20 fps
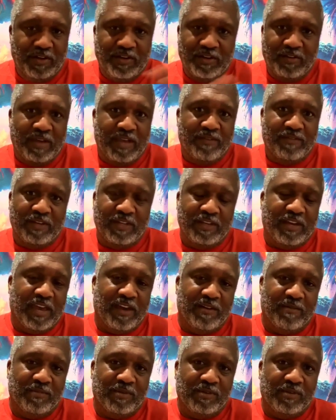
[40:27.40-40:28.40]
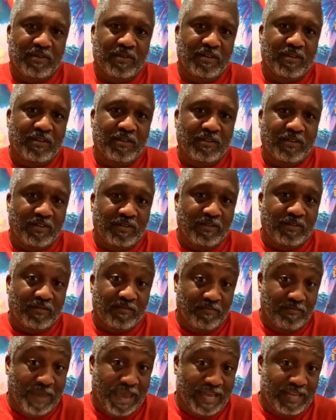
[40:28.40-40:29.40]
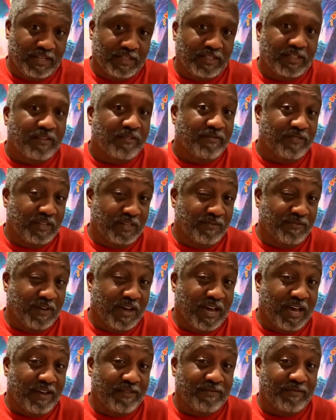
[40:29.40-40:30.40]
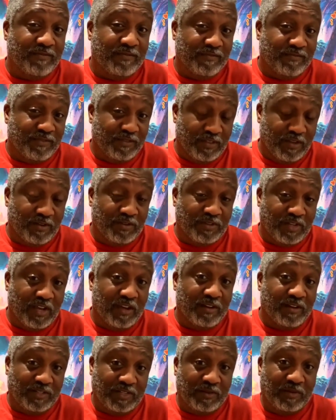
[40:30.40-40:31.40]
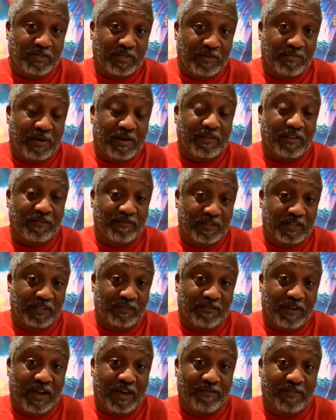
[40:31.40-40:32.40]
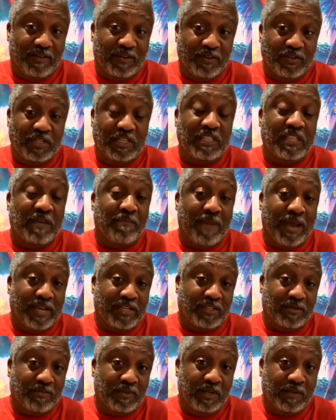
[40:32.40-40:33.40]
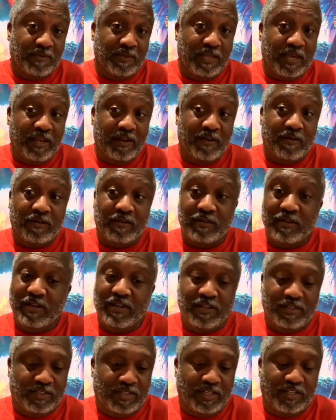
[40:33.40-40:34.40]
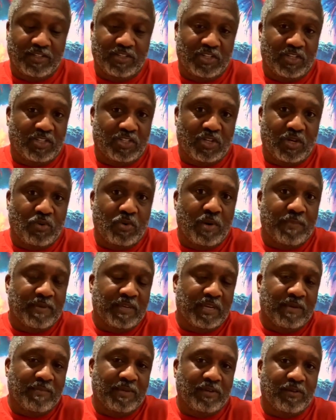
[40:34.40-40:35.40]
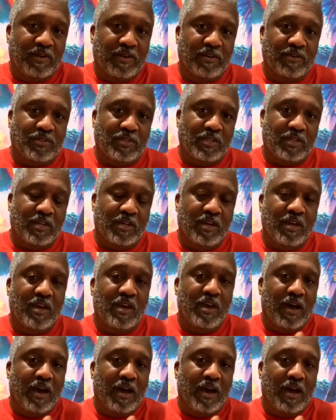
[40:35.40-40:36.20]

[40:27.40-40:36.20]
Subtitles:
Thought don't have any accountability. Malice, 55, for those y'all understand what I'm talking about, the 55 energy, the master manipulator, says just show up and give me your energy.